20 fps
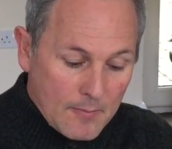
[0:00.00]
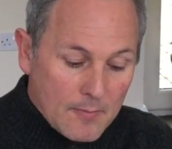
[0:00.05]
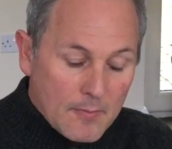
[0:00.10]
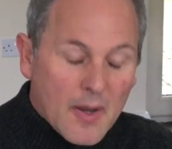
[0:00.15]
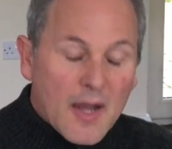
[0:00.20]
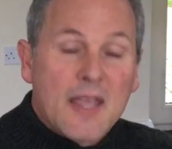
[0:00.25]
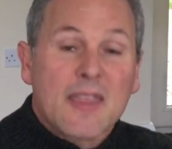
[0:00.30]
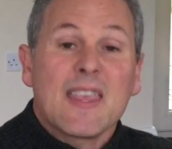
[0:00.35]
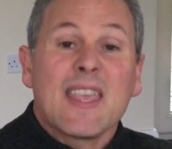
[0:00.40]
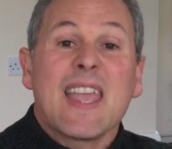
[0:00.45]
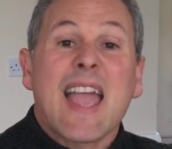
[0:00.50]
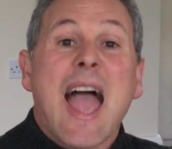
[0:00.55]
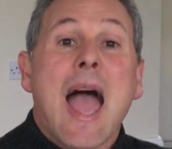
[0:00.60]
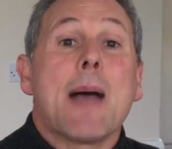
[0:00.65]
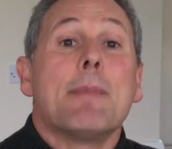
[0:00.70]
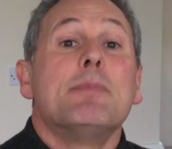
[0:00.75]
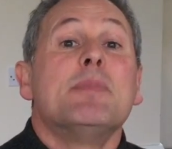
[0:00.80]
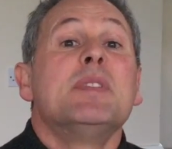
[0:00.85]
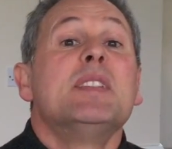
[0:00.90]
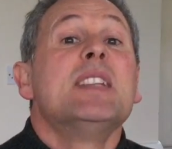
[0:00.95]
by the
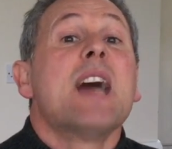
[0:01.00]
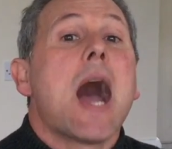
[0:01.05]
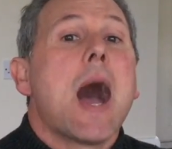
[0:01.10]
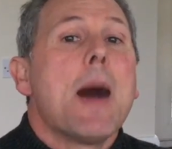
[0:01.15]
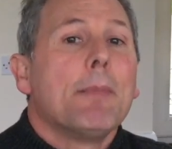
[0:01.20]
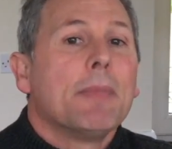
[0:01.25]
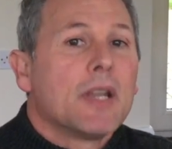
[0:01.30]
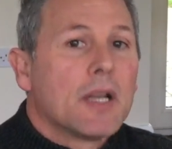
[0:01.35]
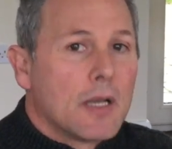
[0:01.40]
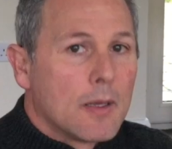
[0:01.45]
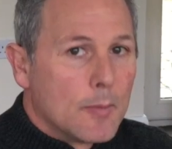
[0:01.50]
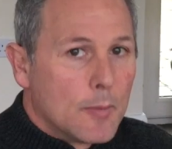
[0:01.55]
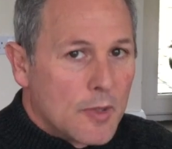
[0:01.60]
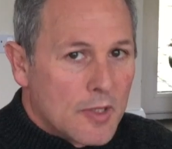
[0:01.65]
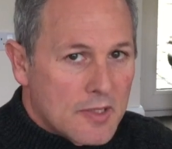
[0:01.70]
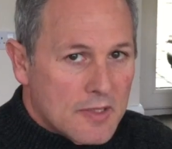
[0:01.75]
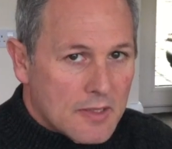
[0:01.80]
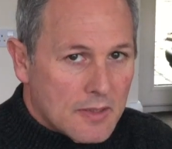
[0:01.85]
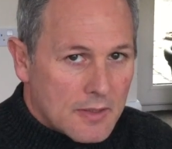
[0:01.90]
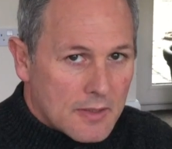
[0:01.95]
abdominal
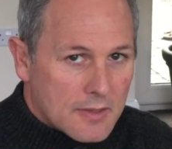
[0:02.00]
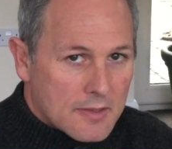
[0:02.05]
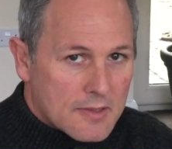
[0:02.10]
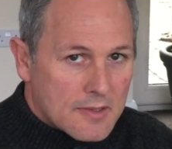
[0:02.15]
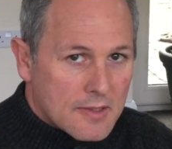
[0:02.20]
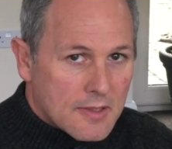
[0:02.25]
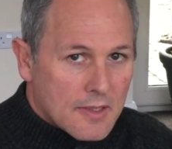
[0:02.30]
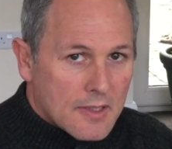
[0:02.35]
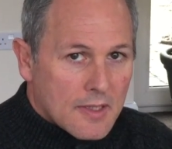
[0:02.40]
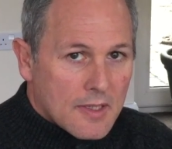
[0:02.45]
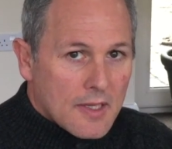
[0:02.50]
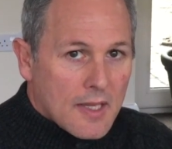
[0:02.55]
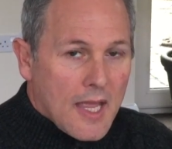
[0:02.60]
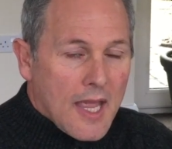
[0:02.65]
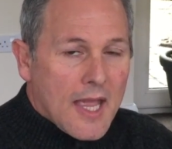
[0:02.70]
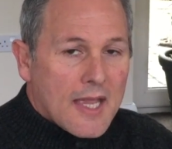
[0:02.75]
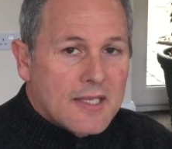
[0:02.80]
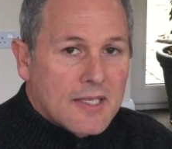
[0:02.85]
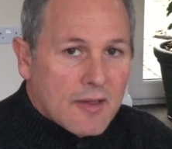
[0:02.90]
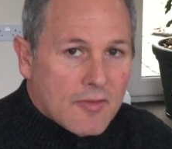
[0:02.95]
muscles
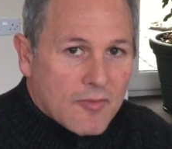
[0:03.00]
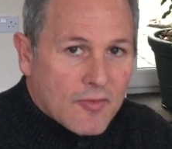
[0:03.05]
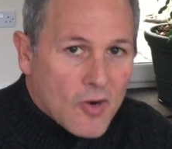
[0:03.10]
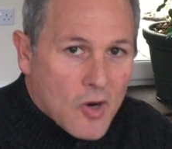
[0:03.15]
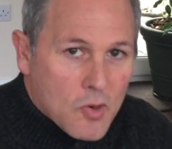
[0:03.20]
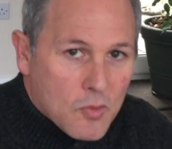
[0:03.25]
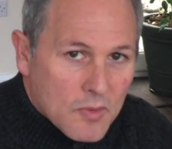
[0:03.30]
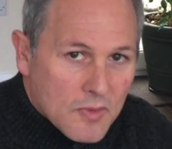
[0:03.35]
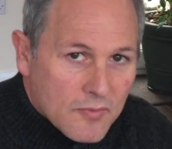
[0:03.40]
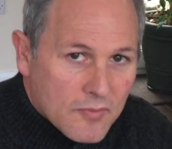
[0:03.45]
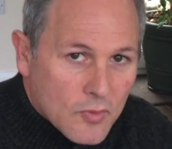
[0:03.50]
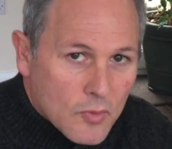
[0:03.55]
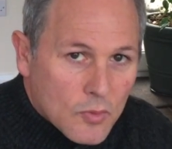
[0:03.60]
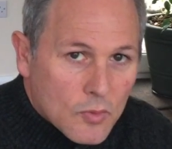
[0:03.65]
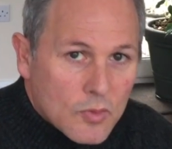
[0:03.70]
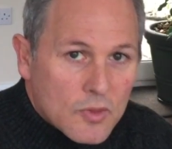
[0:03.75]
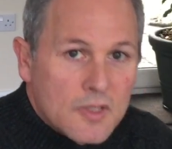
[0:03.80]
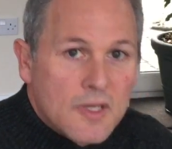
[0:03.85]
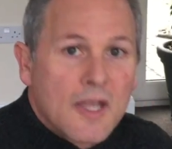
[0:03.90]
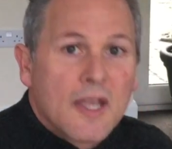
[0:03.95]
as I forward
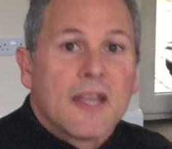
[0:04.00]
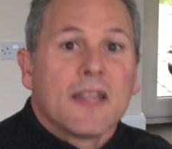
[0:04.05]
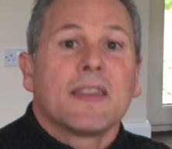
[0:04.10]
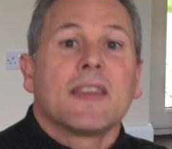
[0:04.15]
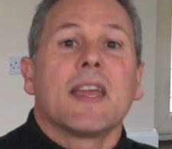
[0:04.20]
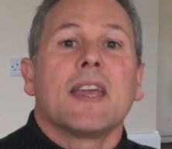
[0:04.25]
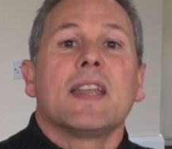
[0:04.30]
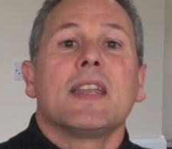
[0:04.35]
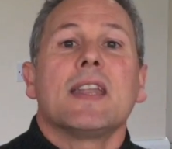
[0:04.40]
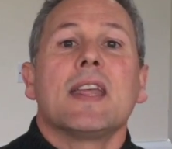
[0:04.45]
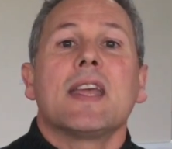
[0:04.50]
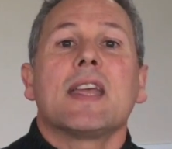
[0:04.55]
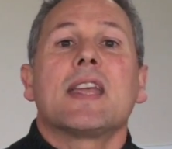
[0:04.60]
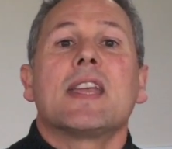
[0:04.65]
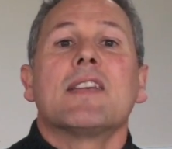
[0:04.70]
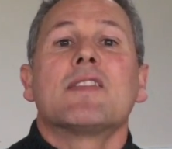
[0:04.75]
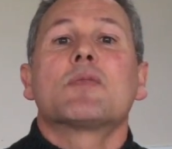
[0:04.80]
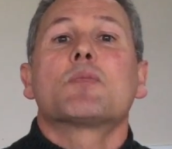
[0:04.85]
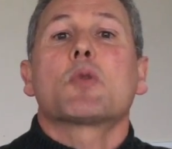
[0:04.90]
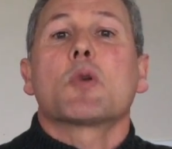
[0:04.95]
fold, then it
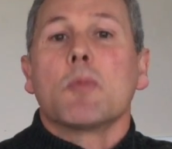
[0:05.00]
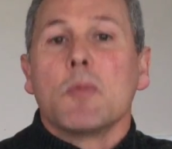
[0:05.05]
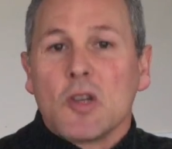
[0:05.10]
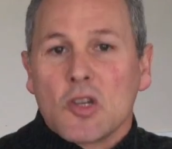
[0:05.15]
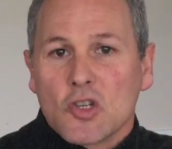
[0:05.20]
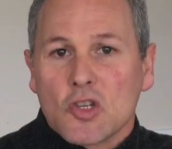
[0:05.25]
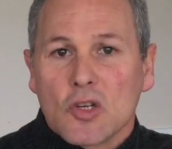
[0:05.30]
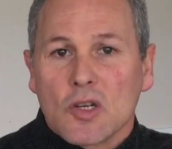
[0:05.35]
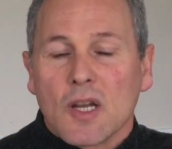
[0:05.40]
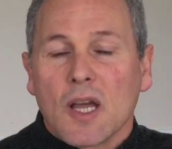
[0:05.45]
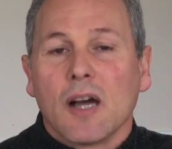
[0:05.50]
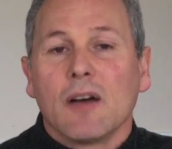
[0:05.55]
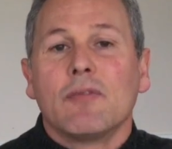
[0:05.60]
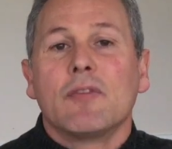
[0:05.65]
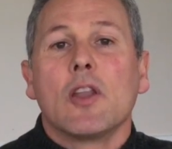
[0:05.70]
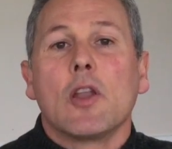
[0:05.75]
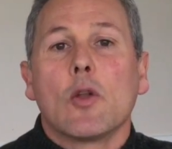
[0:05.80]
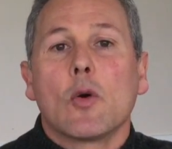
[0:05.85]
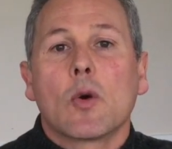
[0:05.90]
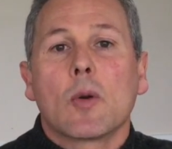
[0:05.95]
gives permission of
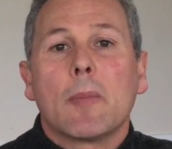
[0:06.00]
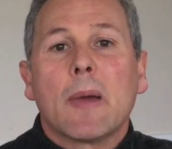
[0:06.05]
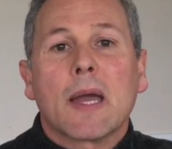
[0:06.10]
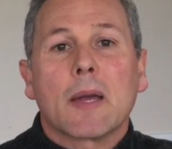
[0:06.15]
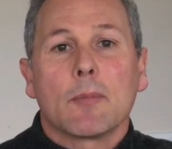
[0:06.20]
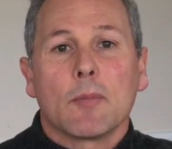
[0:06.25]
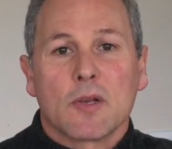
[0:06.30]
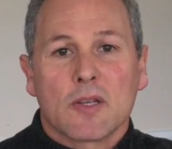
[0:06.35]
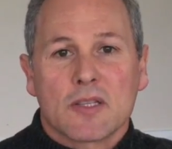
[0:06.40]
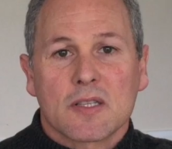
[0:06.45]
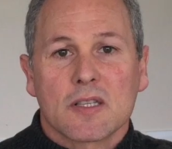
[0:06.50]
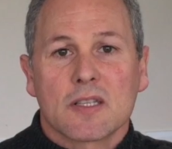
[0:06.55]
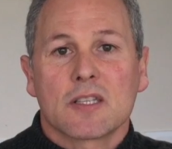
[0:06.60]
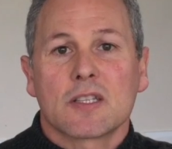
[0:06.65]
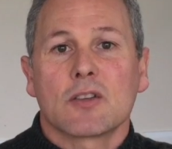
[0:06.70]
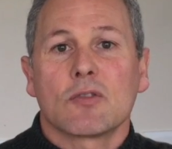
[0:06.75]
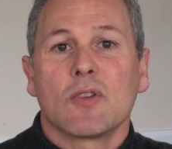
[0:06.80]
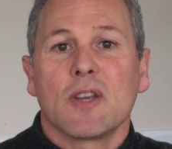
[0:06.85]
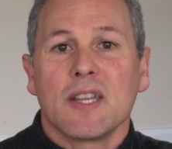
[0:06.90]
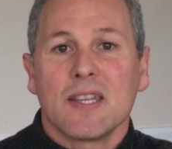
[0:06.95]
the lower back muscles
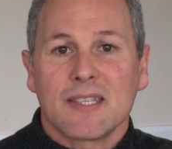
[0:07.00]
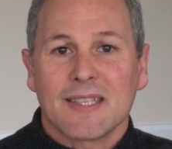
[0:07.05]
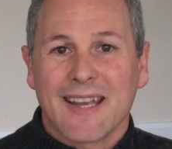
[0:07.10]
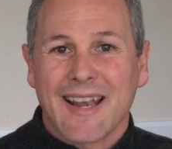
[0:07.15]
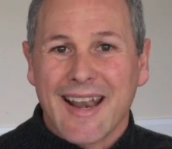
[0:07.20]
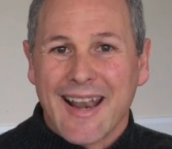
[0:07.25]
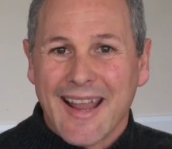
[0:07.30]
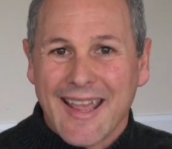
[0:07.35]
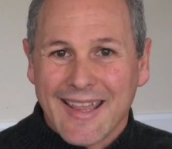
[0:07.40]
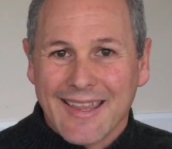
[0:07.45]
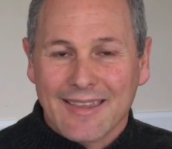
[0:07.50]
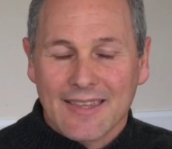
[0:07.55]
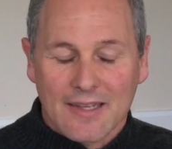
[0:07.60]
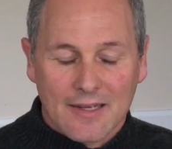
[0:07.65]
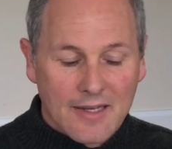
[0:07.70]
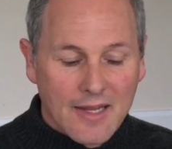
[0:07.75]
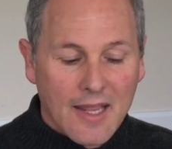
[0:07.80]
to release and lengthen.